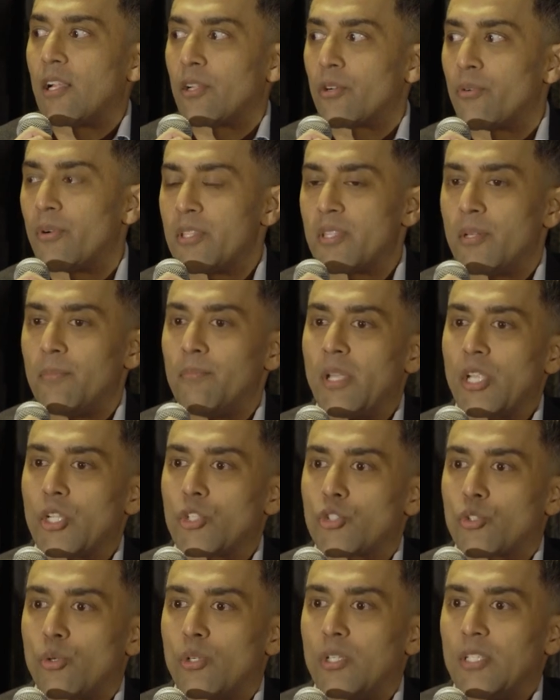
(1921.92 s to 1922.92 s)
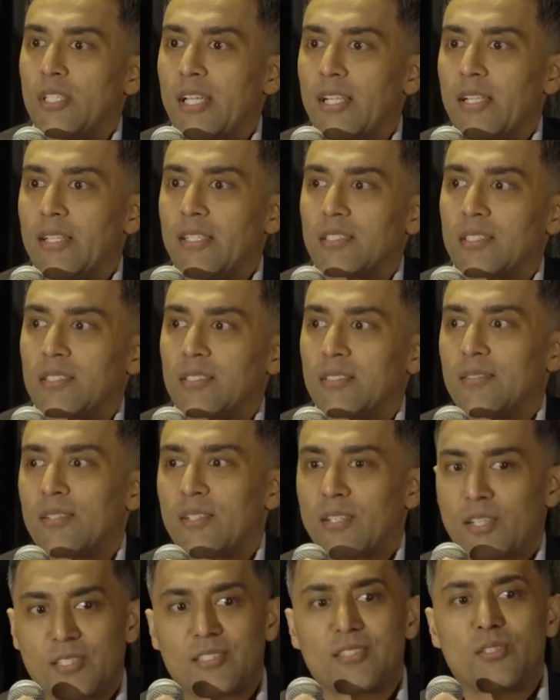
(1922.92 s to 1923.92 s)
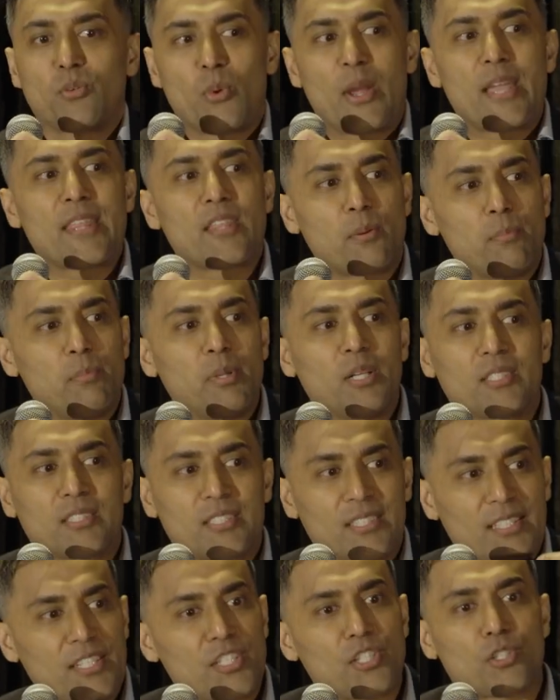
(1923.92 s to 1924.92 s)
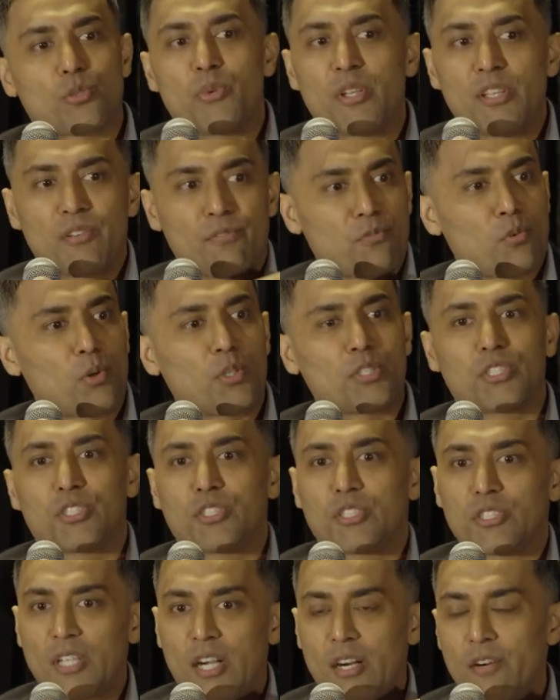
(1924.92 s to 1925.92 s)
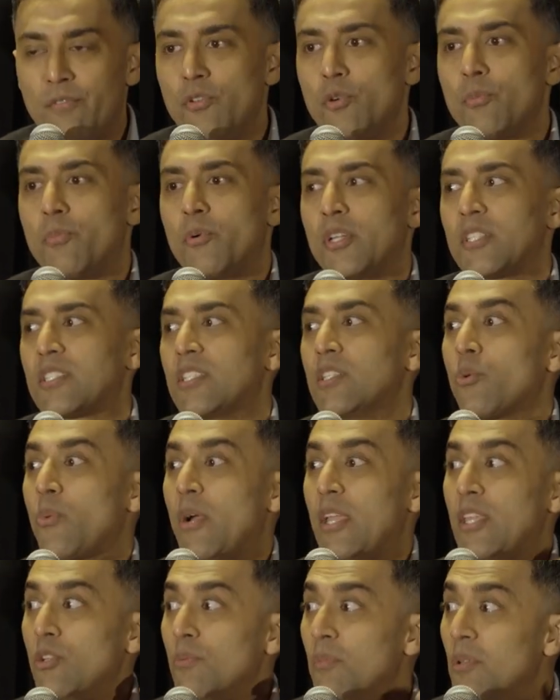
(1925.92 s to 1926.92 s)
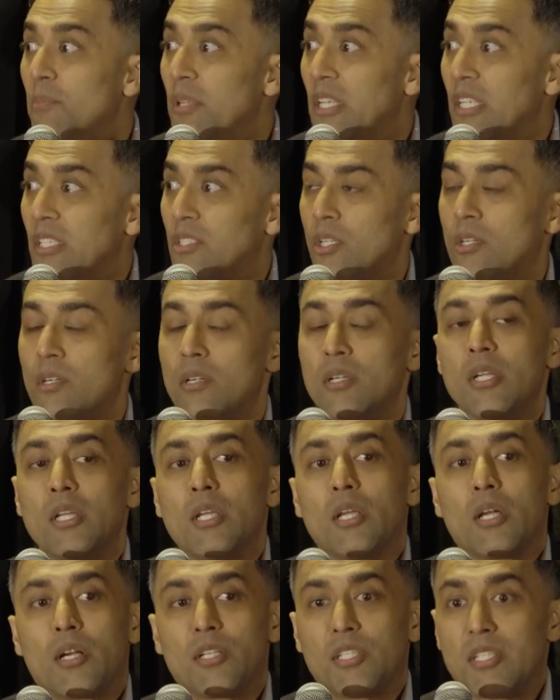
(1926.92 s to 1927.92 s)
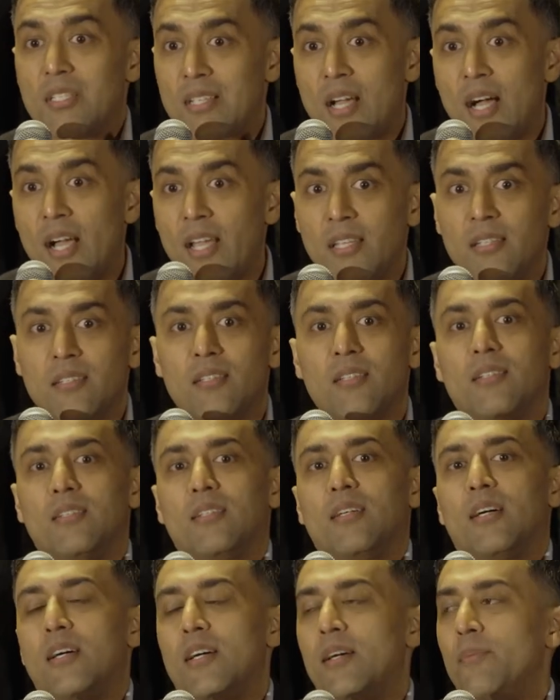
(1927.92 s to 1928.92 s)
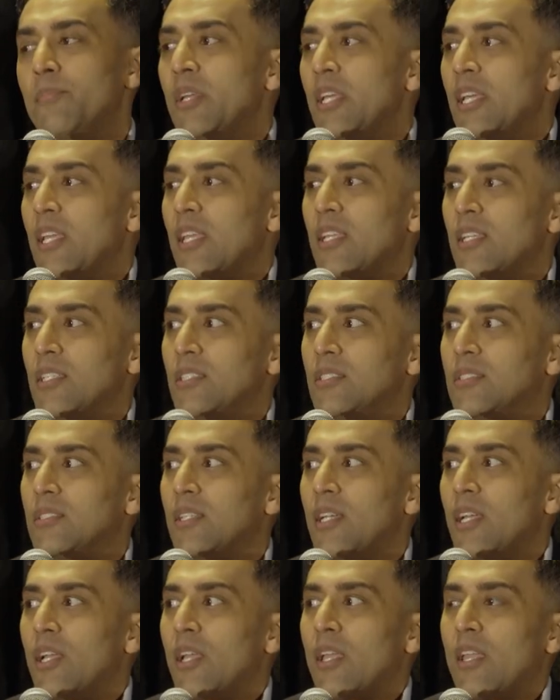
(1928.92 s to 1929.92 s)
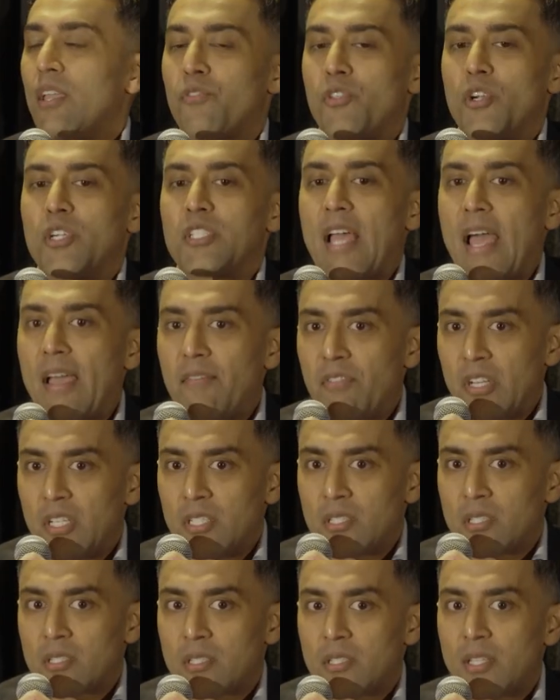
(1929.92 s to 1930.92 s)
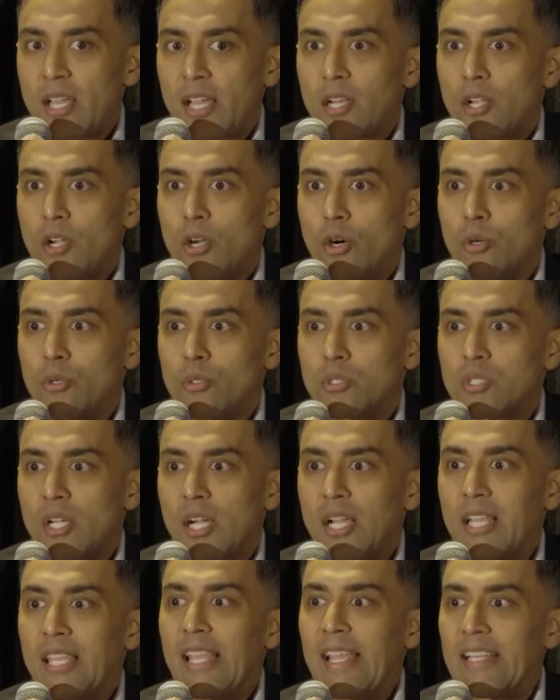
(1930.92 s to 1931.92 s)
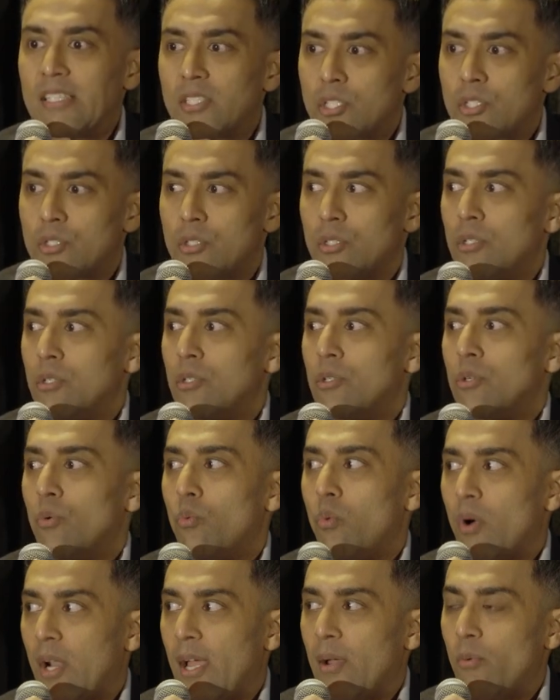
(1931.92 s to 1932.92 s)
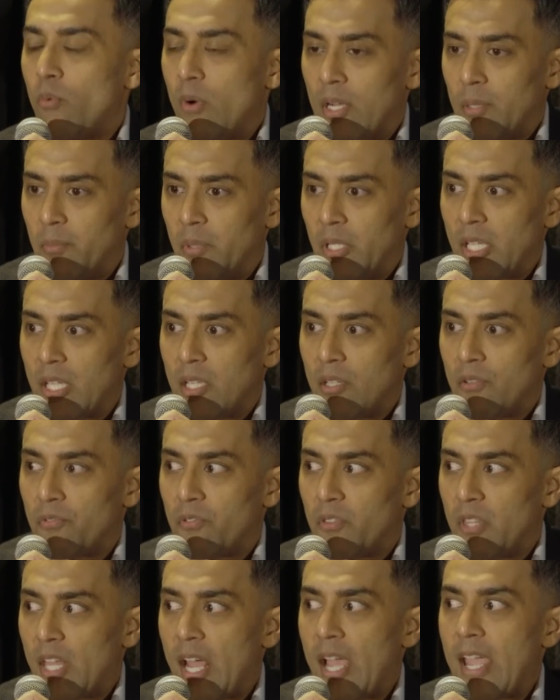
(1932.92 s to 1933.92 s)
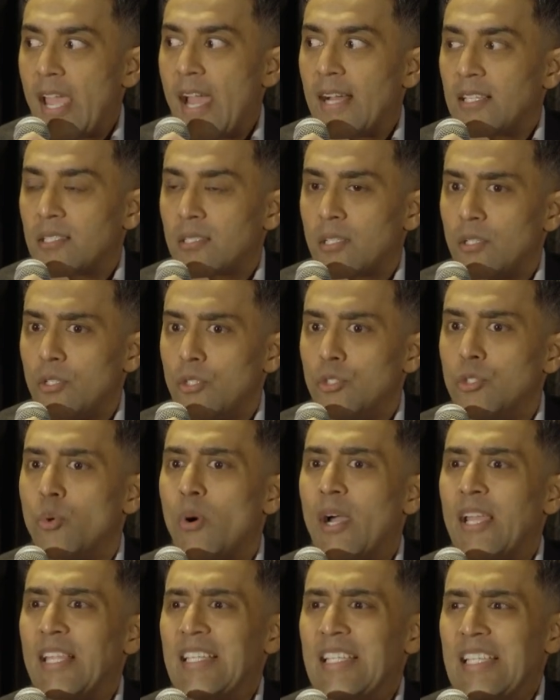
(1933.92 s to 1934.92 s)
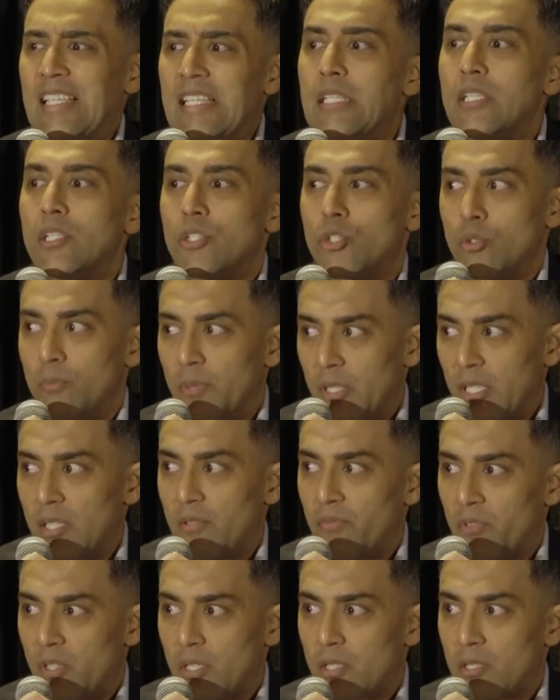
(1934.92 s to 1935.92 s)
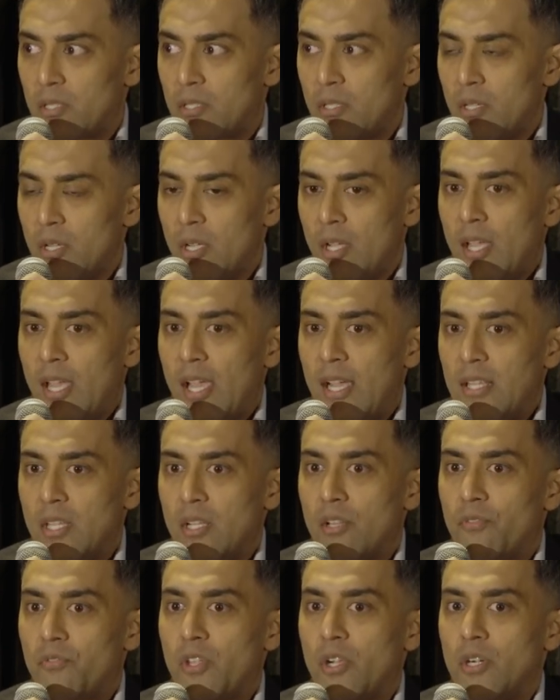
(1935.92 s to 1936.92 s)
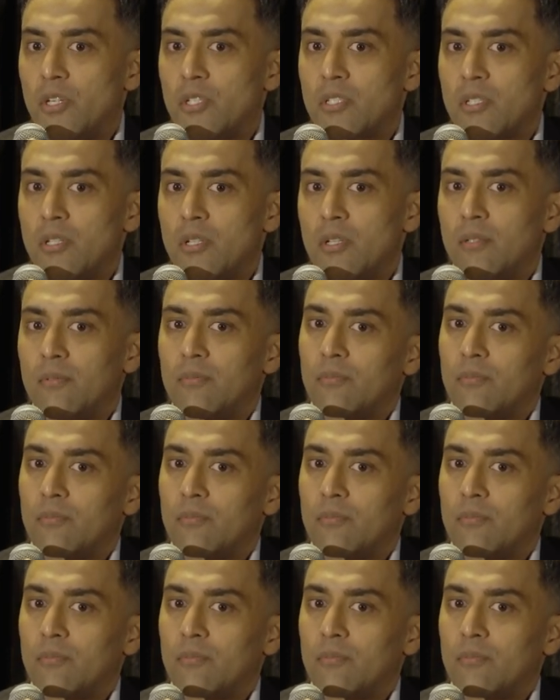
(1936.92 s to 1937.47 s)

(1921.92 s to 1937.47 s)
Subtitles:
algorithm, make sure that it's, because the way they're built, they just reinforce our viewpoints. And the way human beings are designed is if there's evidence that goes against what I want to believe, then I ask, do I need to believe this? And then if there's